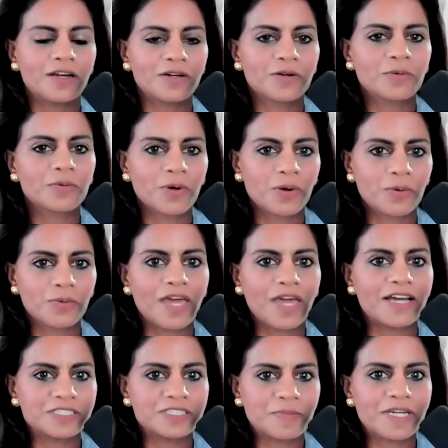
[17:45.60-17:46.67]
growth
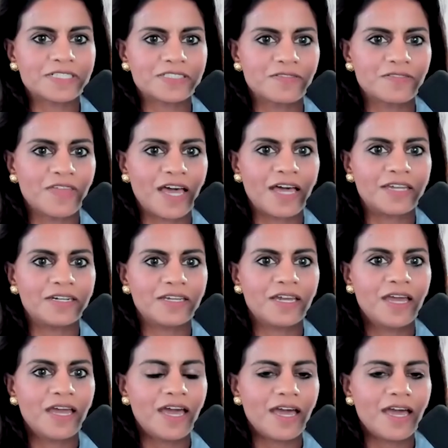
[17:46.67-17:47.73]
aspect of that,
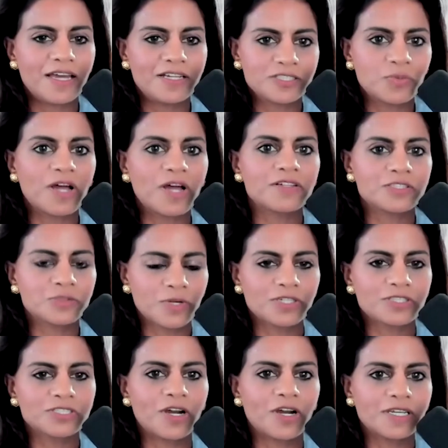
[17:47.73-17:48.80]
as well as what
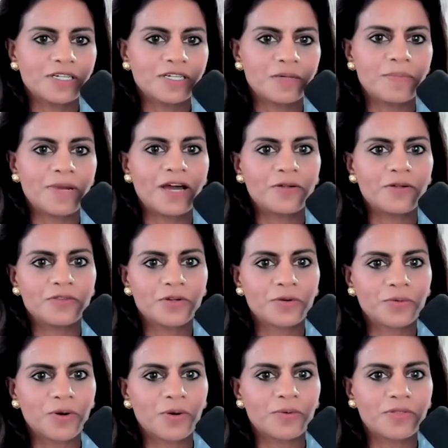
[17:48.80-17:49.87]
you're talking about, the
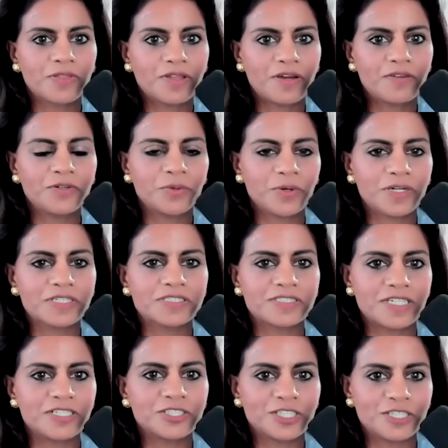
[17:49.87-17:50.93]
growth of an
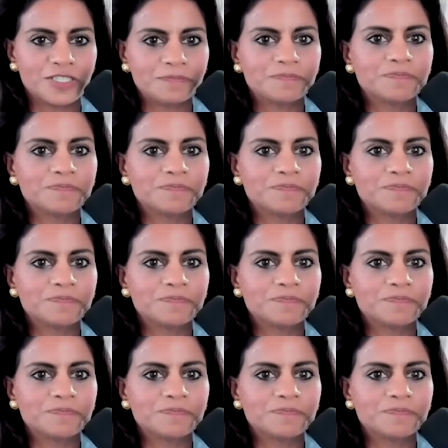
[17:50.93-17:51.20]
organization.